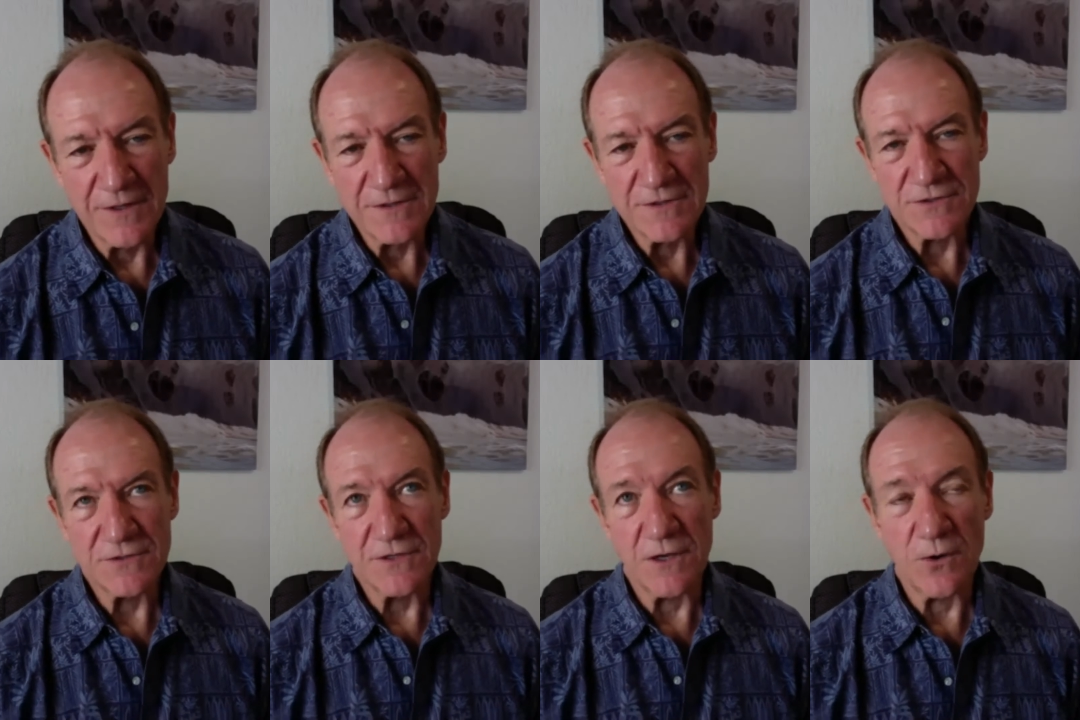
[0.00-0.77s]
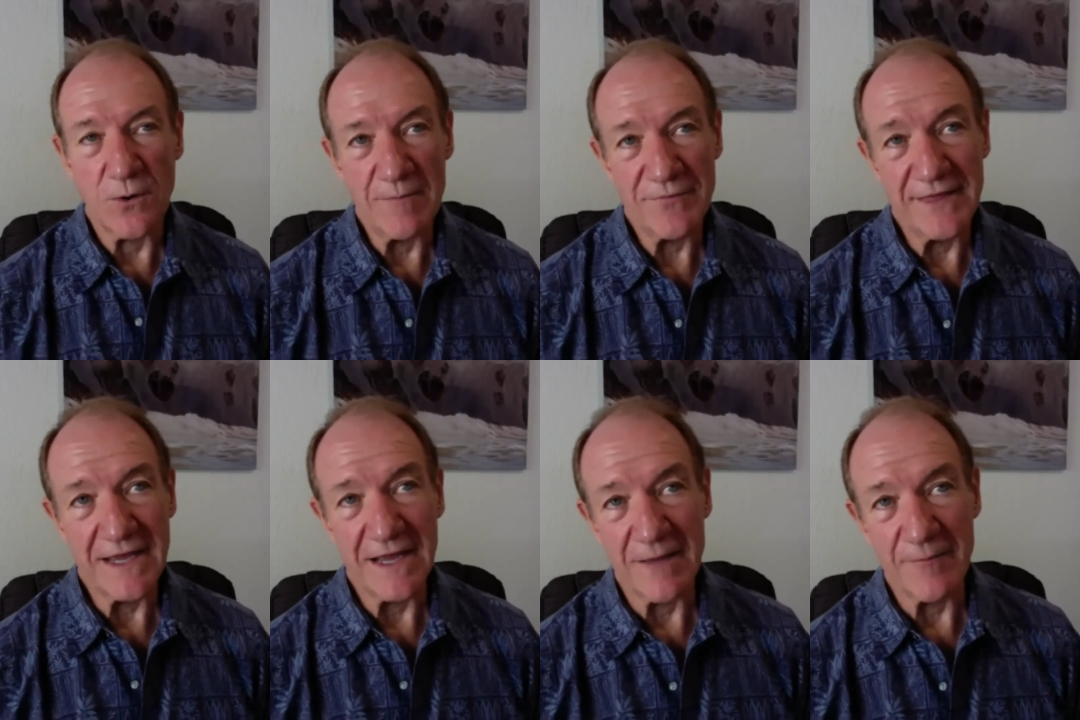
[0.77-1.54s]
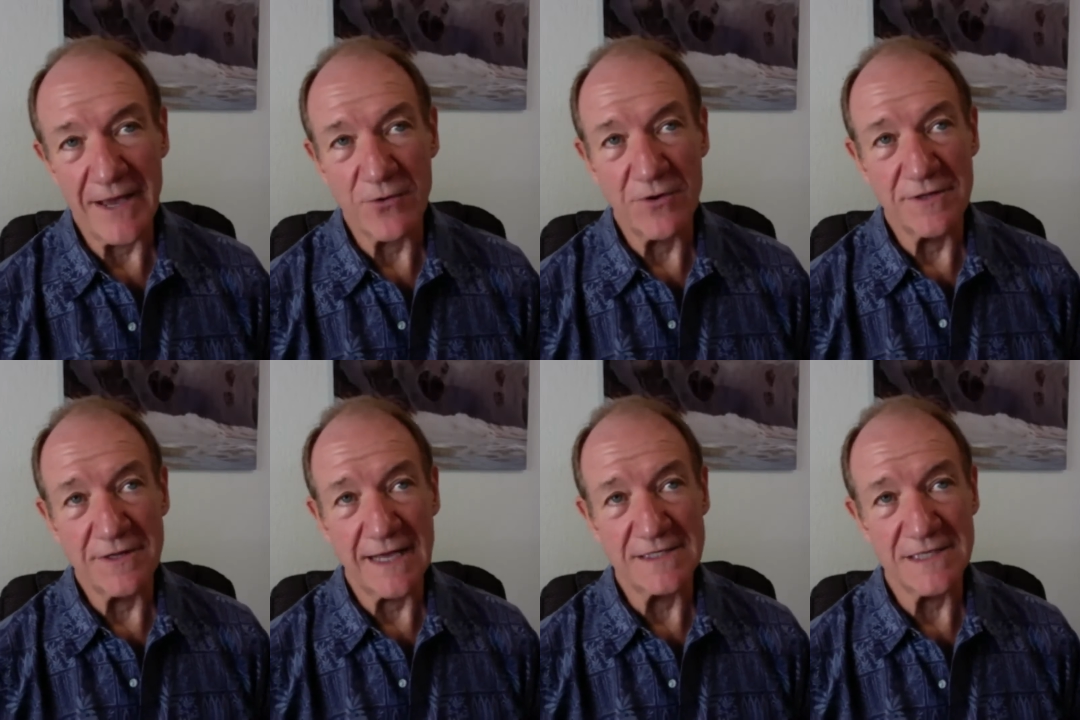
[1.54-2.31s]
So I'm thinking about all the
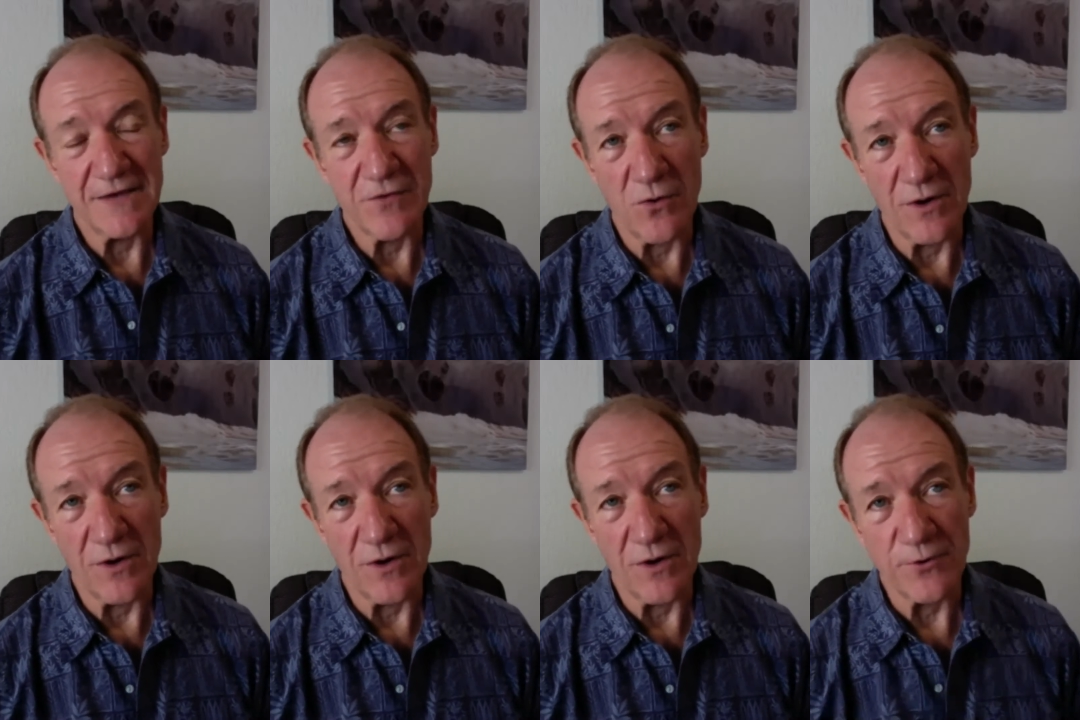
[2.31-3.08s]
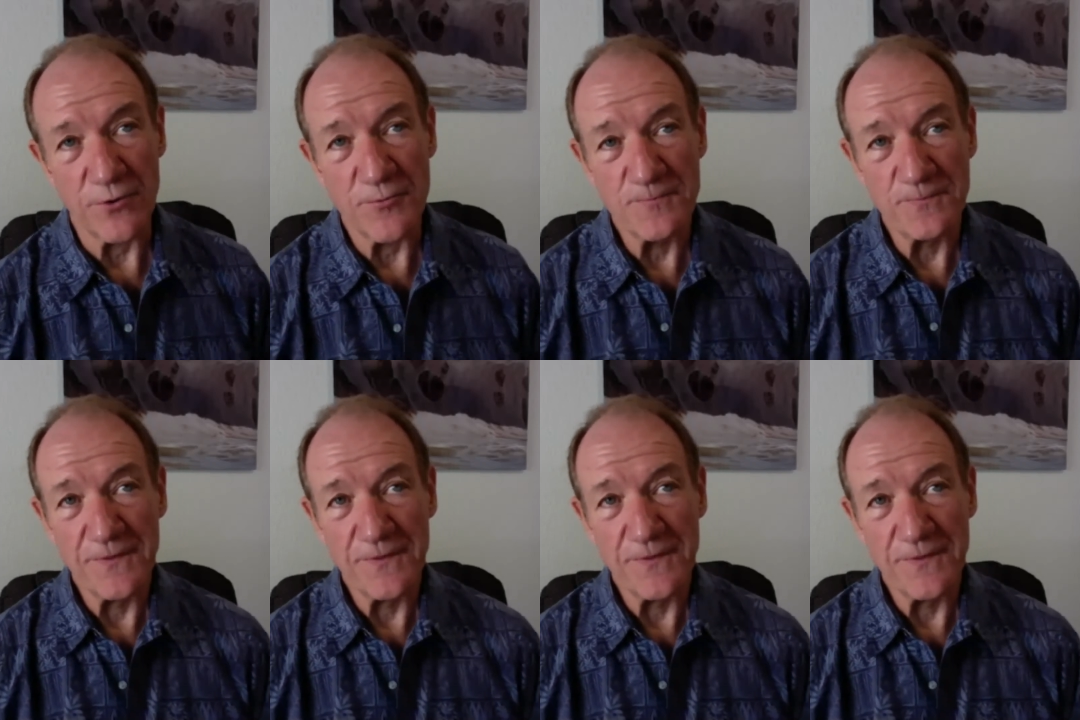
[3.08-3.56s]
tests I've gone through,